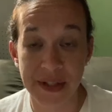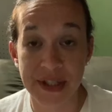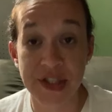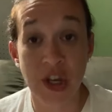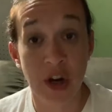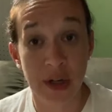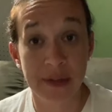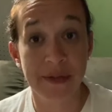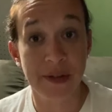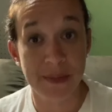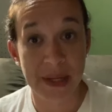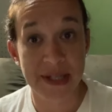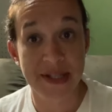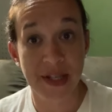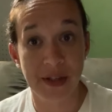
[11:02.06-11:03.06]
sorry for
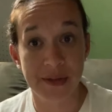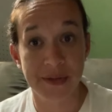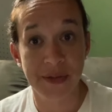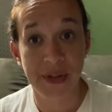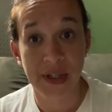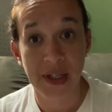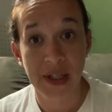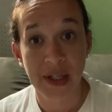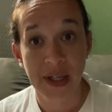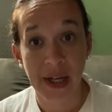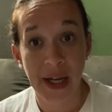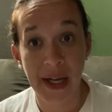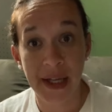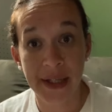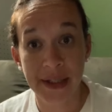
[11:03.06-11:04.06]
myself,
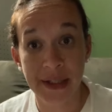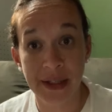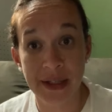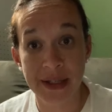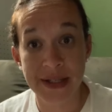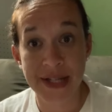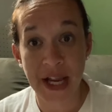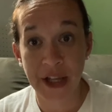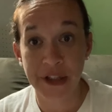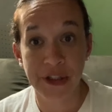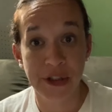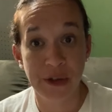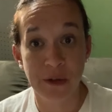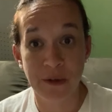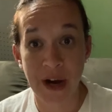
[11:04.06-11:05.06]
and take a
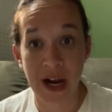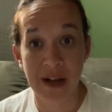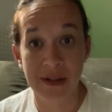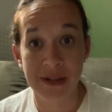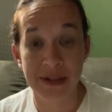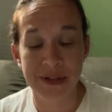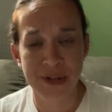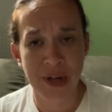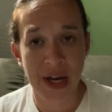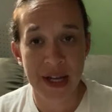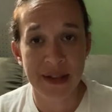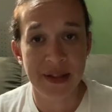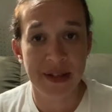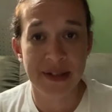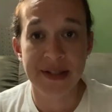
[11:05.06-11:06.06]
look around,
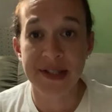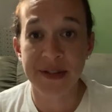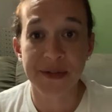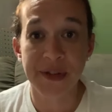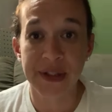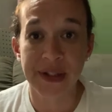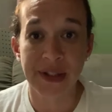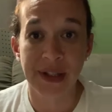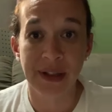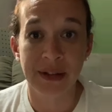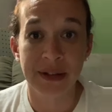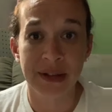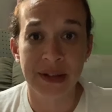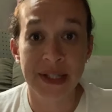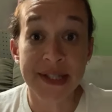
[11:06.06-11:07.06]
try things differently,
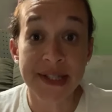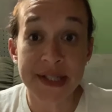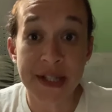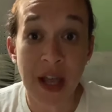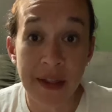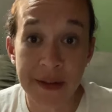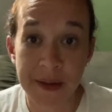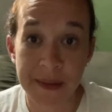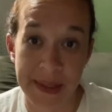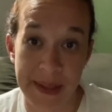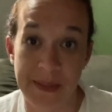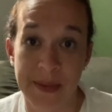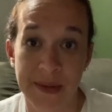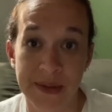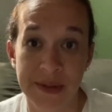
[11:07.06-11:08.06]
listen to other
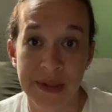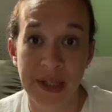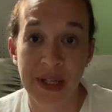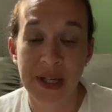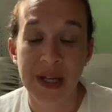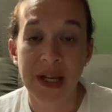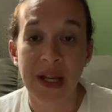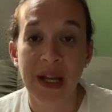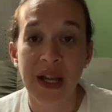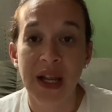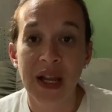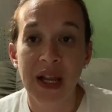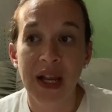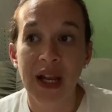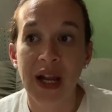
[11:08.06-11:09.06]
people.
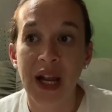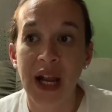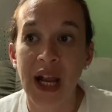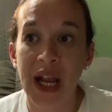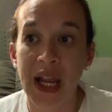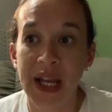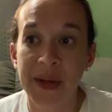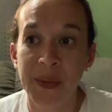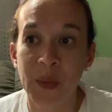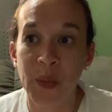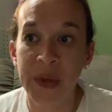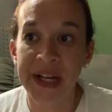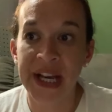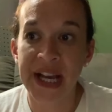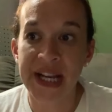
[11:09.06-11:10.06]
And
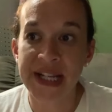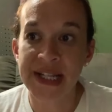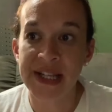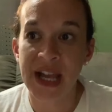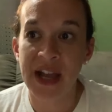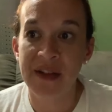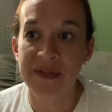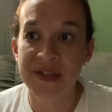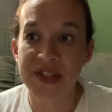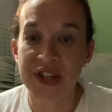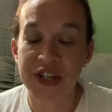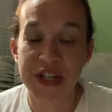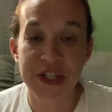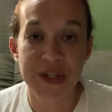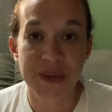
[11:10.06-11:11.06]
when I have
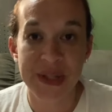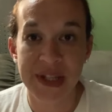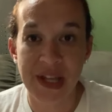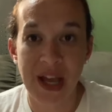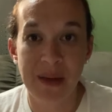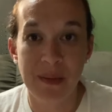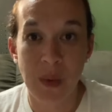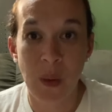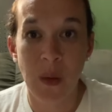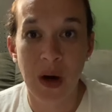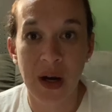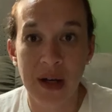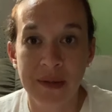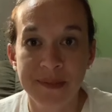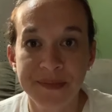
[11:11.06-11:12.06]
started doing that more,